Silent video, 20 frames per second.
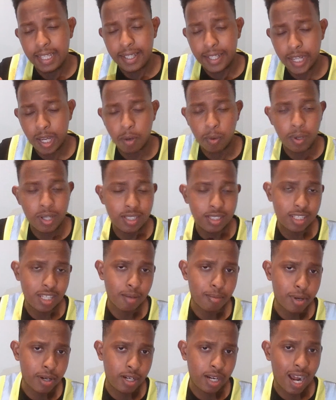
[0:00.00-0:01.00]
Now, in
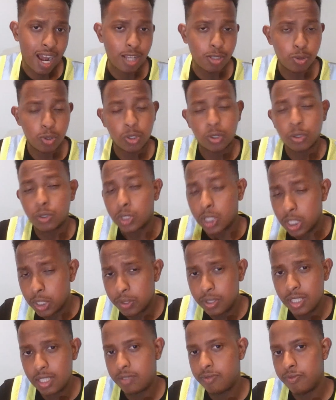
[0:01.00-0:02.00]
summary, as we
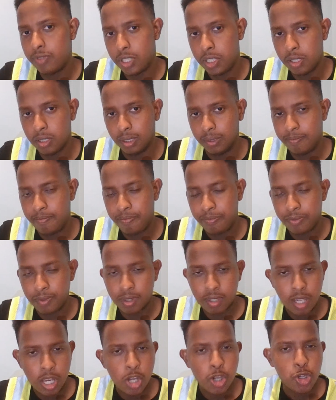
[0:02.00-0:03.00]
conclude this video,
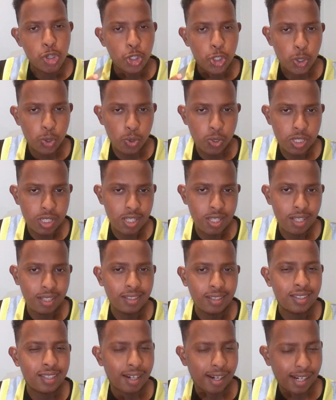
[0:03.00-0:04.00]

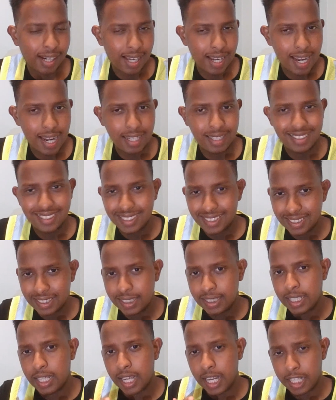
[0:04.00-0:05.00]
choosing the right
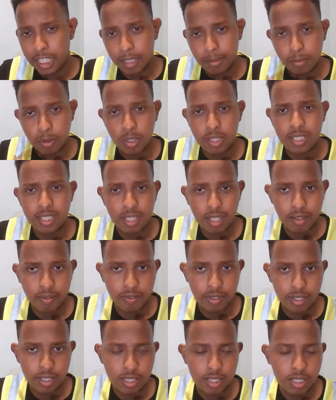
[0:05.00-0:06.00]
AWS
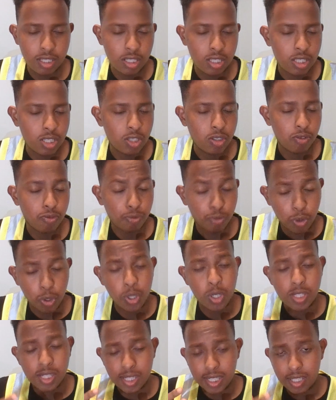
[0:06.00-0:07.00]
service for
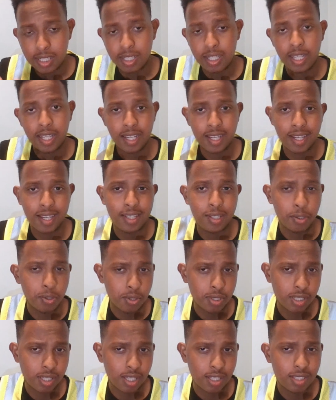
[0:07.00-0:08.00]
your Gen AI
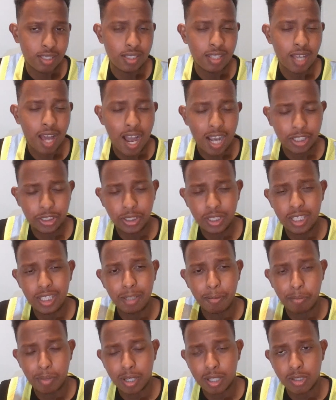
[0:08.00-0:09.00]
use case actually
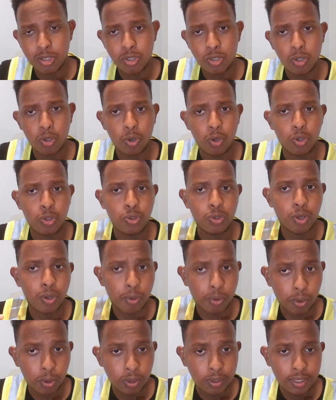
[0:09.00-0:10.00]
depends on your
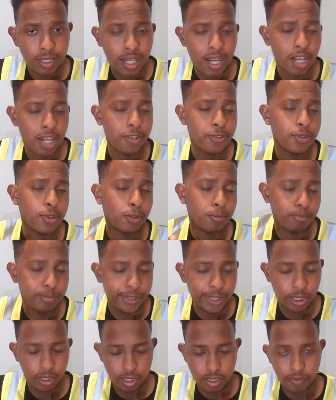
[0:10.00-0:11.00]
role and your
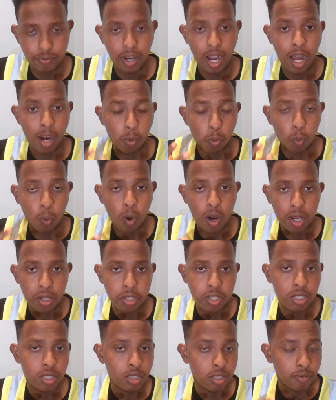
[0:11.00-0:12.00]
objective and what
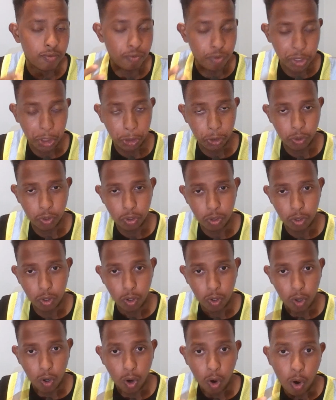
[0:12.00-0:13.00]
the vision
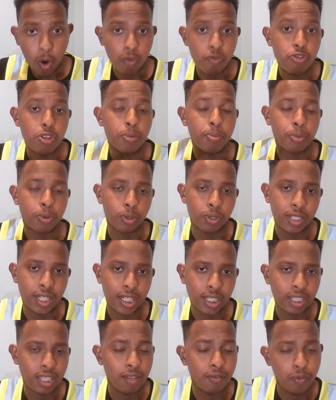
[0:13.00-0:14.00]
of the
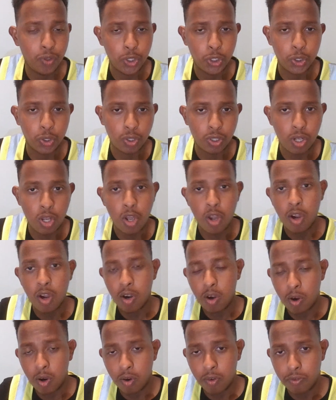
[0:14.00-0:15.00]
product, the vision
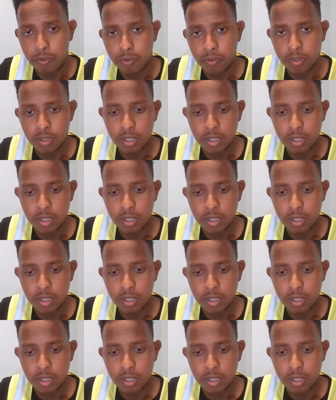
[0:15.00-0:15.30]
of